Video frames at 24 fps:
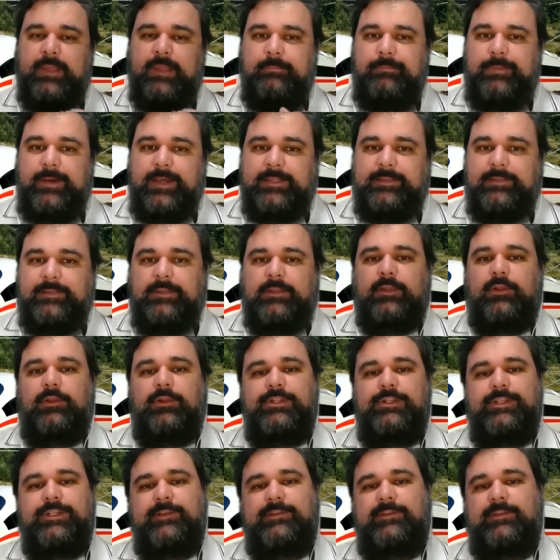But
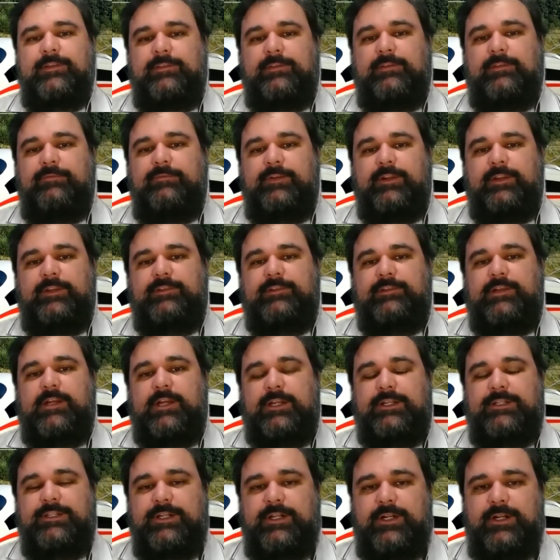logistics
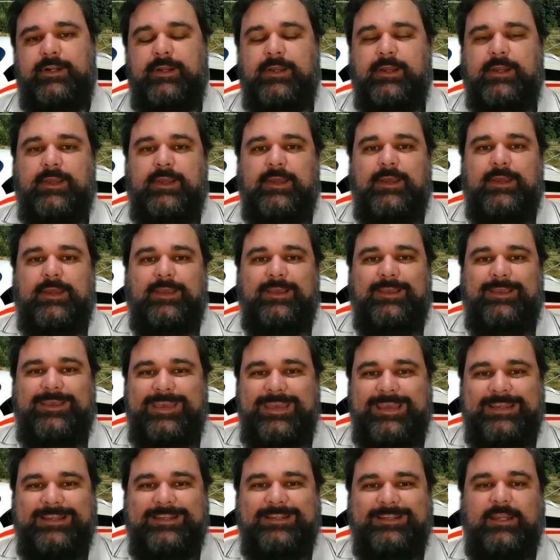infrastructure
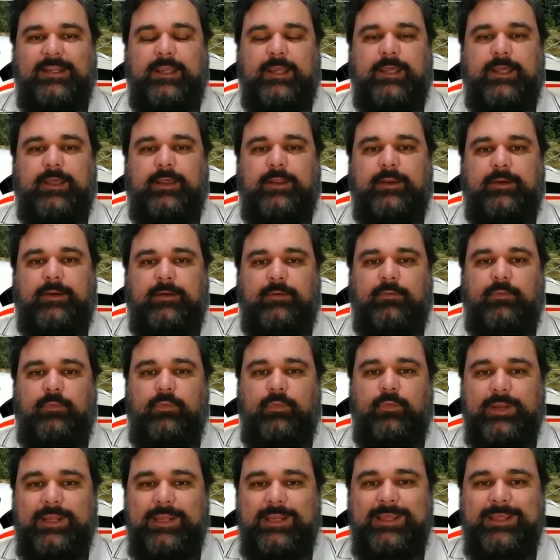can
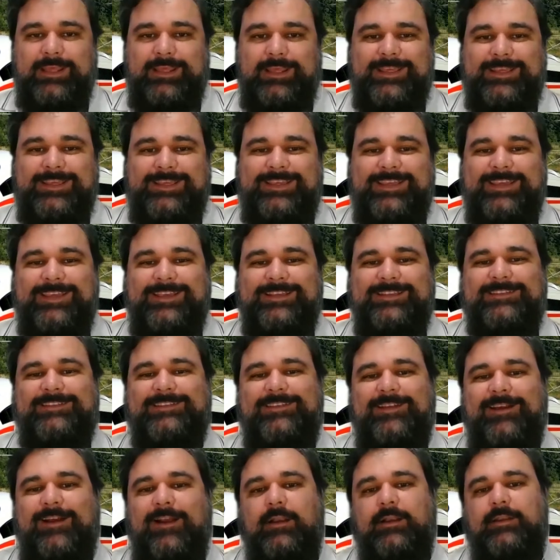really
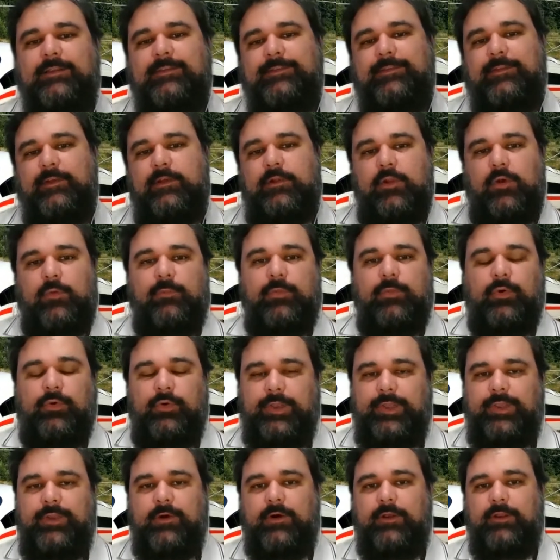kickstart the
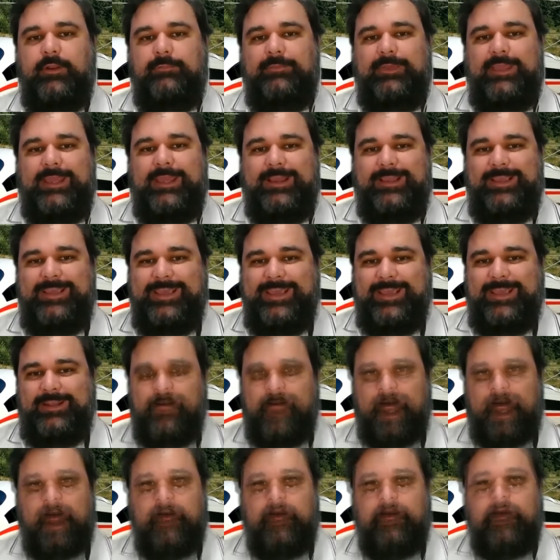global economy
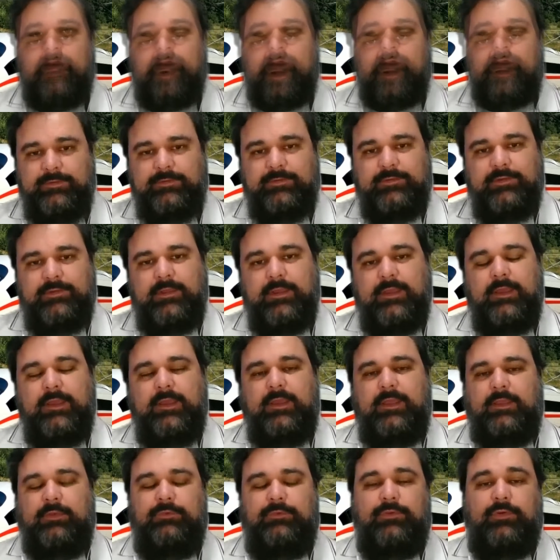again. First,
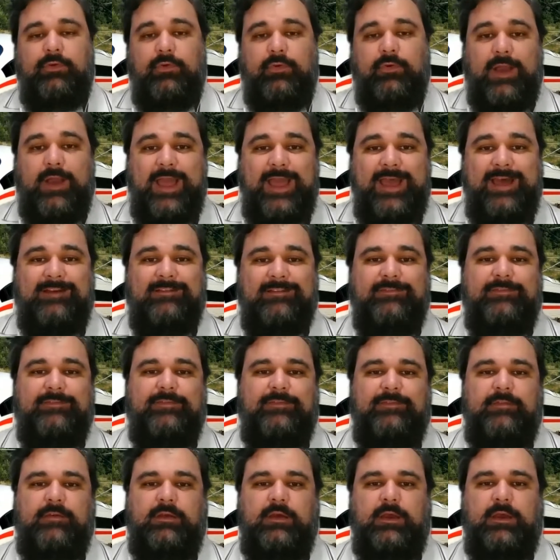if you
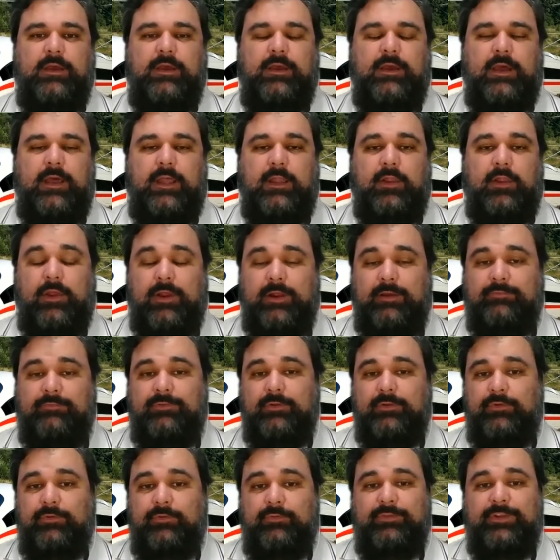have a lot of
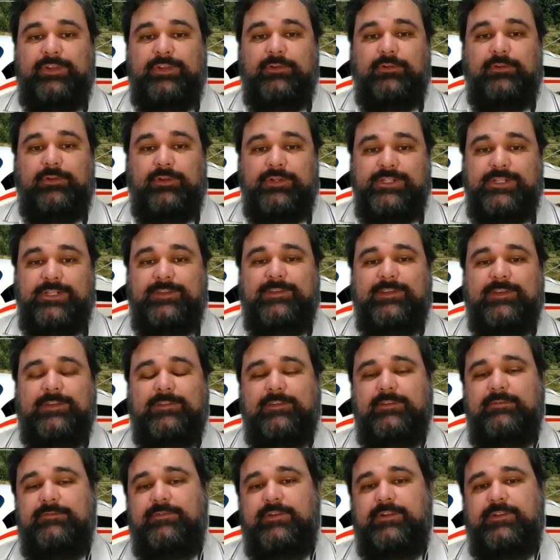
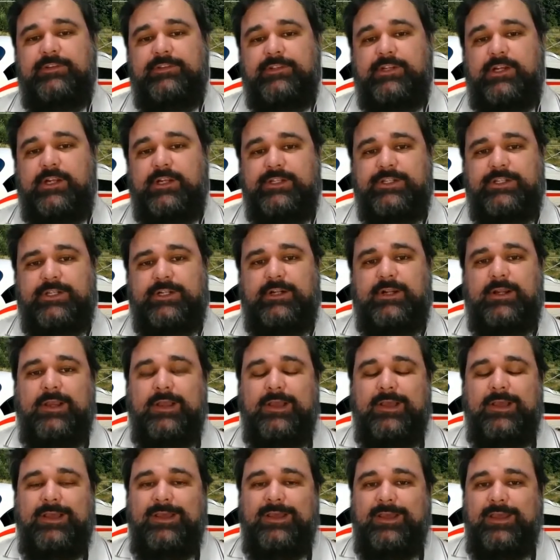logistics infrastructure
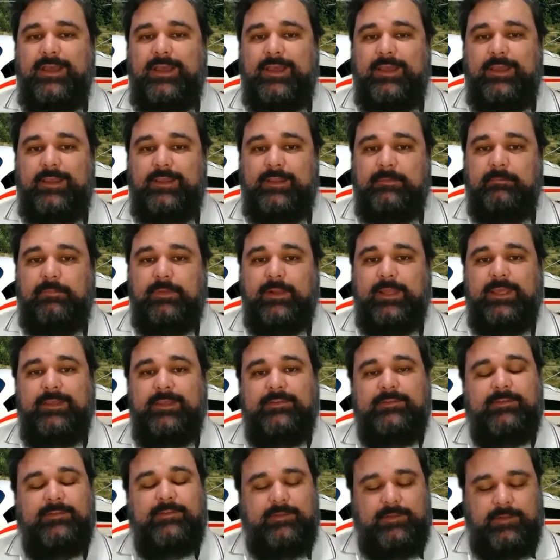in
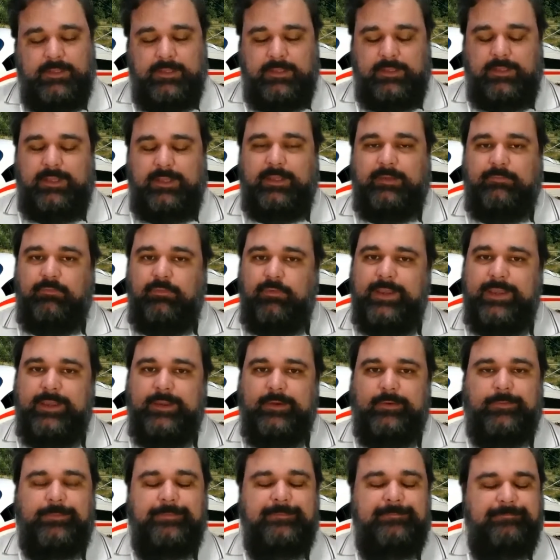place, like
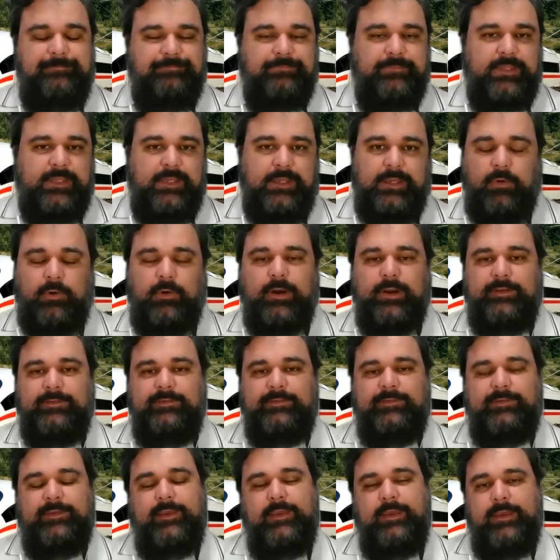rail,
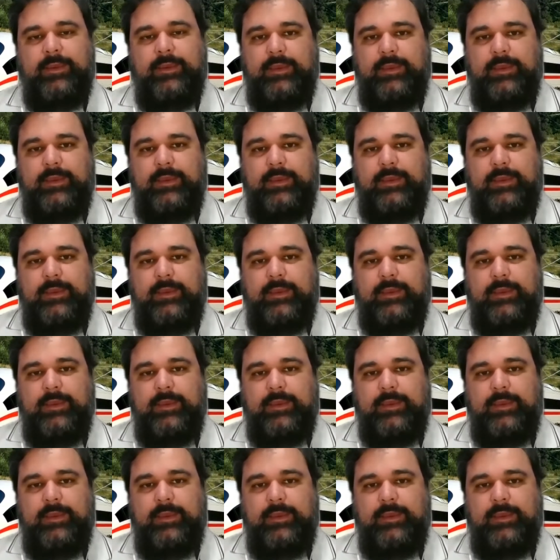ports,